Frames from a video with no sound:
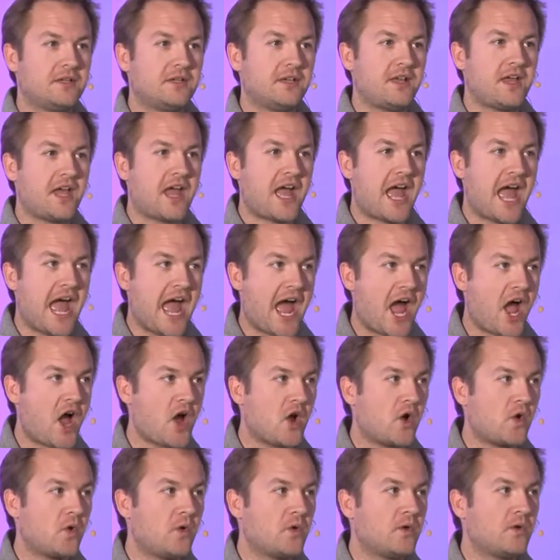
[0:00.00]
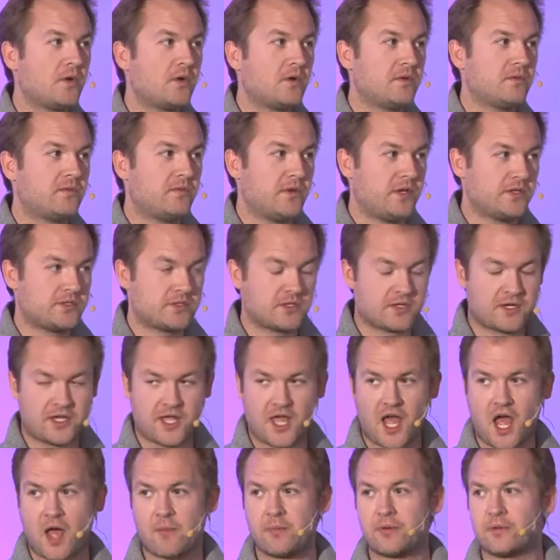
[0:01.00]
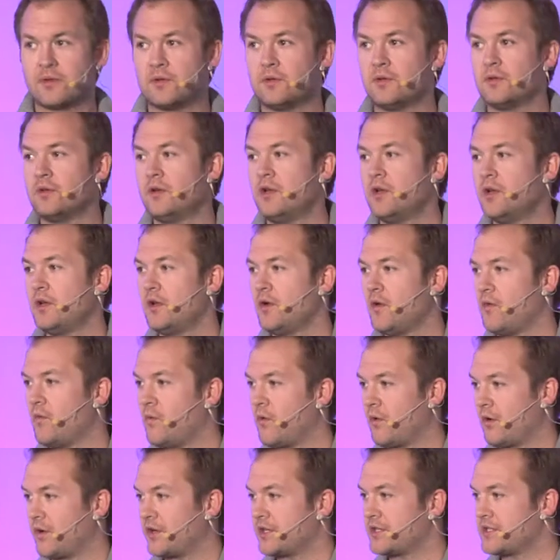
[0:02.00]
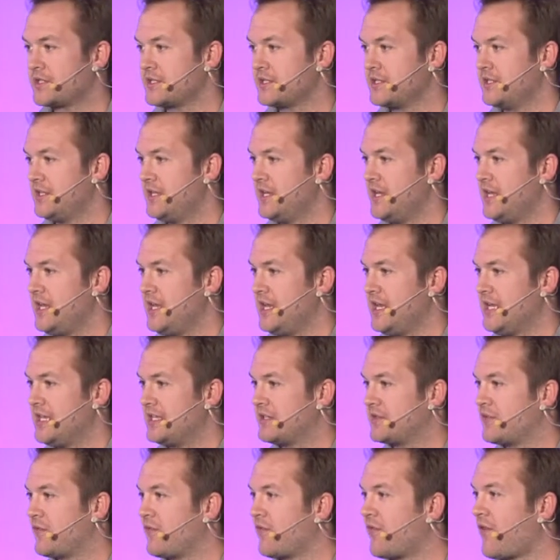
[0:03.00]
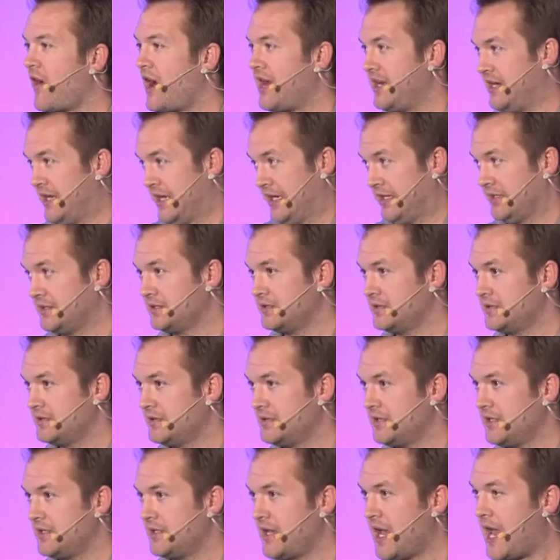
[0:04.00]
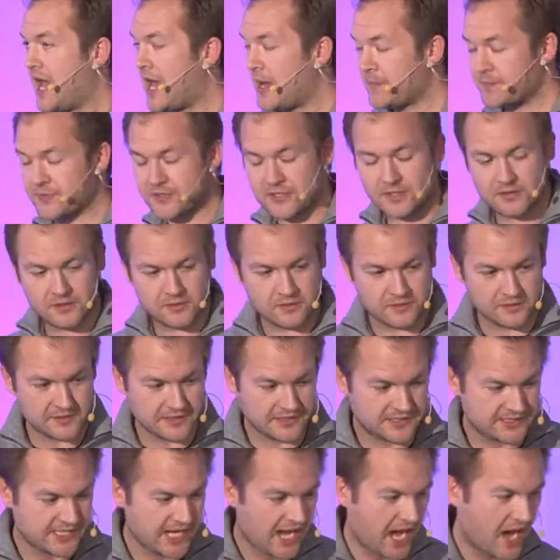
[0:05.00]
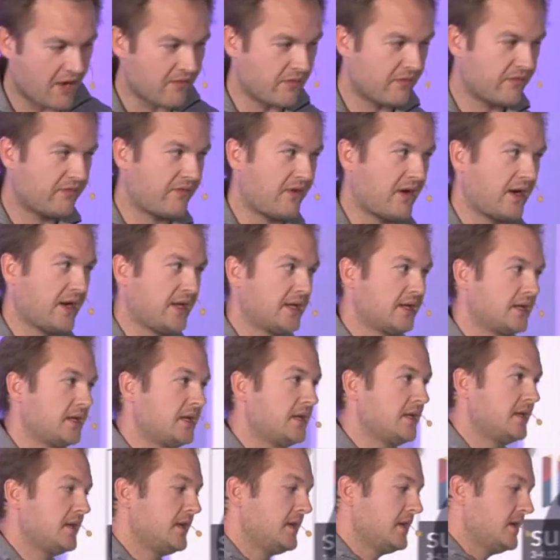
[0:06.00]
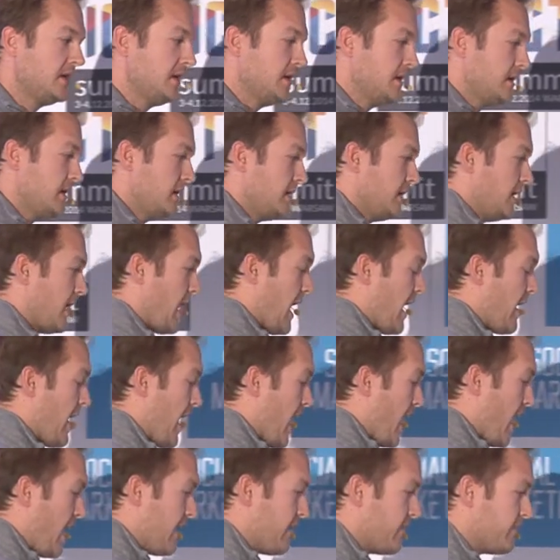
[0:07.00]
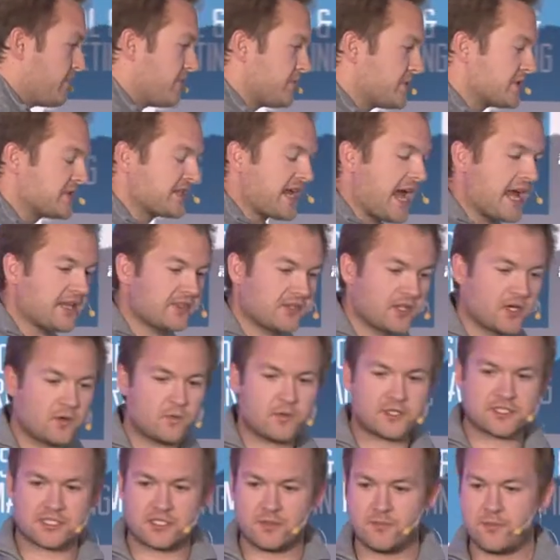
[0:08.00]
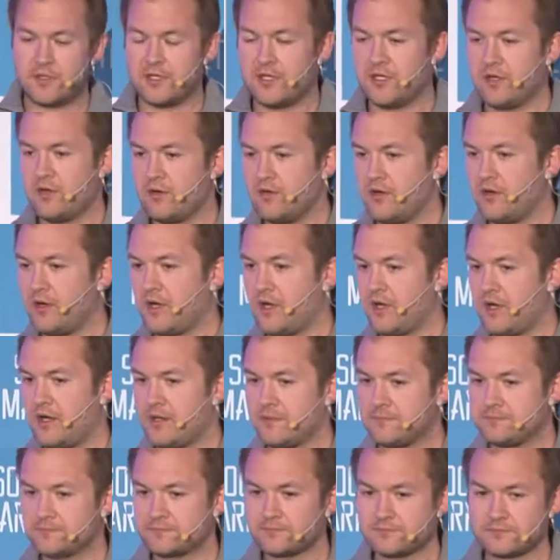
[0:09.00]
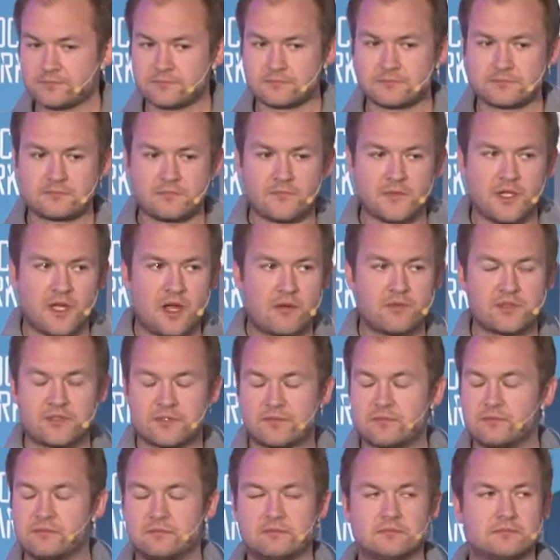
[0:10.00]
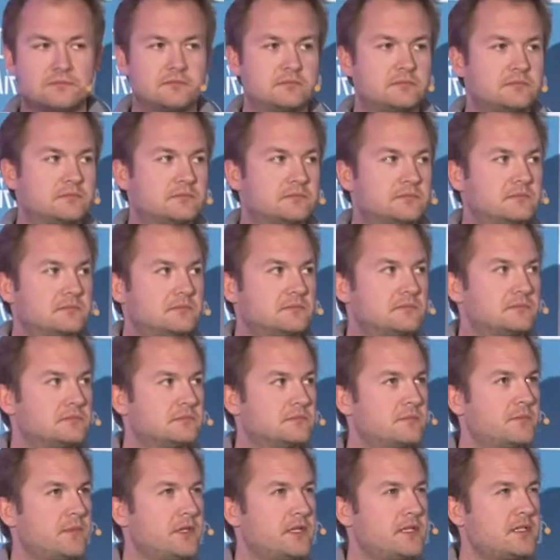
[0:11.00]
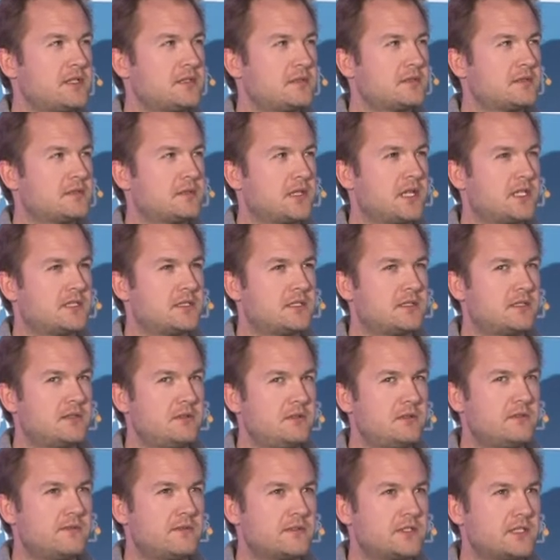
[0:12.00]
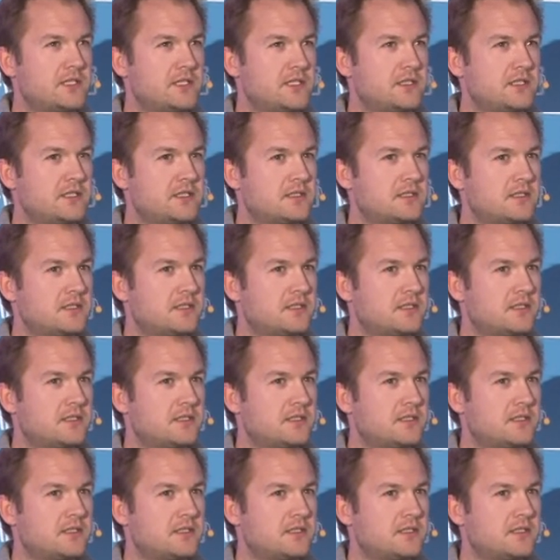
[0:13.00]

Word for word: how venture capital works is frightening, absolutely terrifying. I, i sat there with somebody who um, I was. Am I going to get sued for saying this?